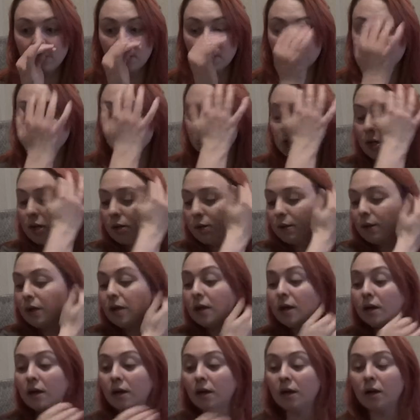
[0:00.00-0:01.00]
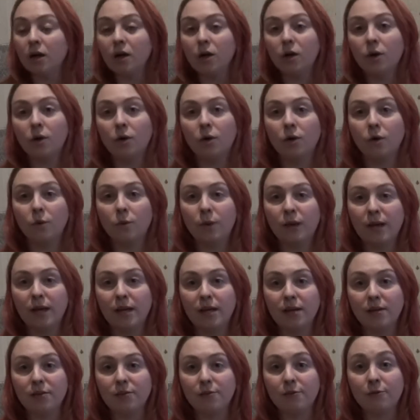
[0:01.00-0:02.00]
So we
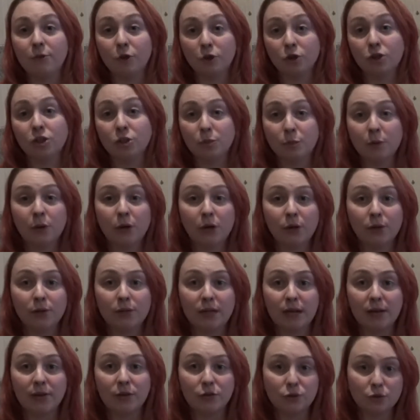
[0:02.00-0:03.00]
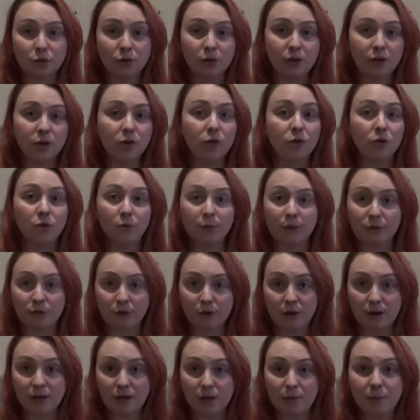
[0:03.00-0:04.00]
flush the poo down the toilet, or we throw
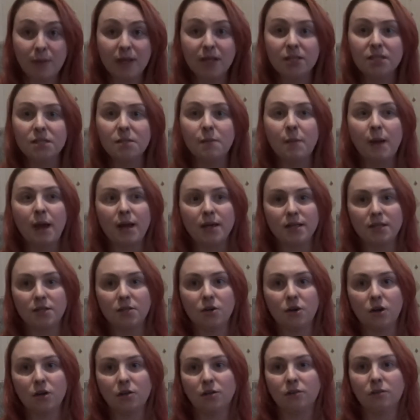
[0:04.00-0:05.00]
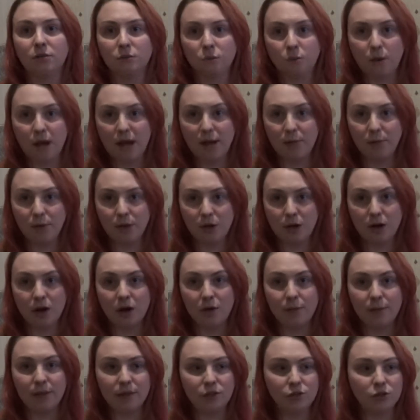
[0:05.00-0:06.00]
it in the bin, depending on where we are.
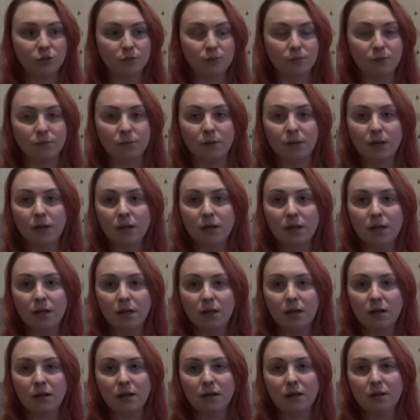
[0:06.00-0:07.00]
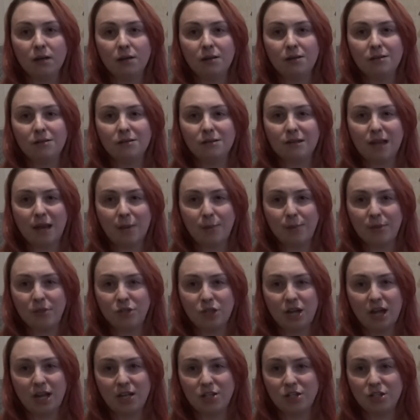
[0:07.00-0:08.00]
I mean, some nappy
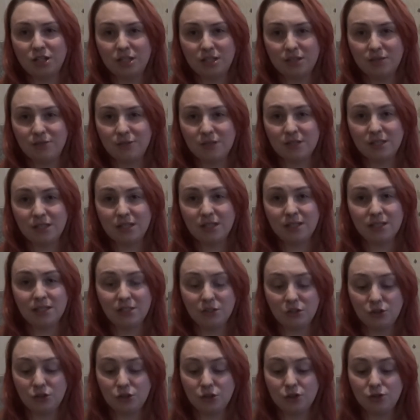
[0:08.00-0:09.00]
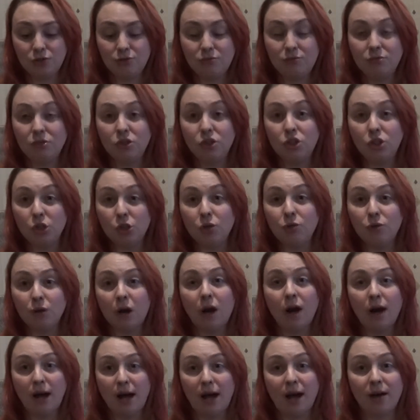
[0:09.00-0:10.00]
changing facilities do
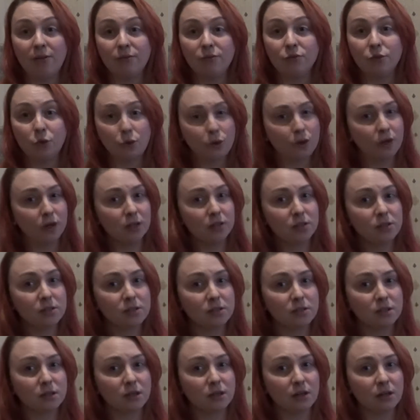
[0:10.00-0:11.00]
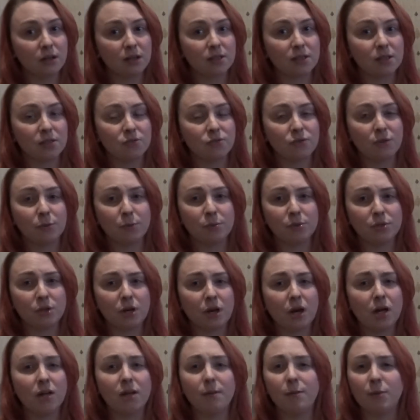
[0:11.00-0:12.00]
not have toilets. I know that sounds really
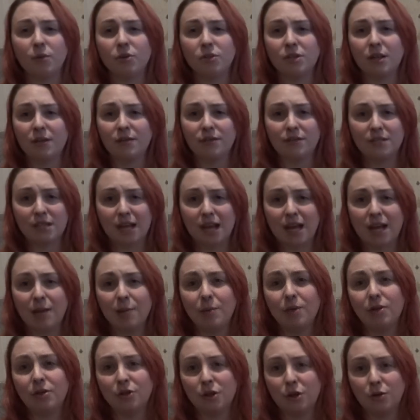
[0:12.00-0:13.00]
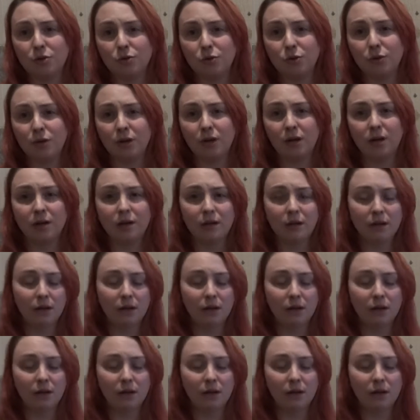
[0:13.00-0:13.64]
bizarre. They might just have the table and no toilet.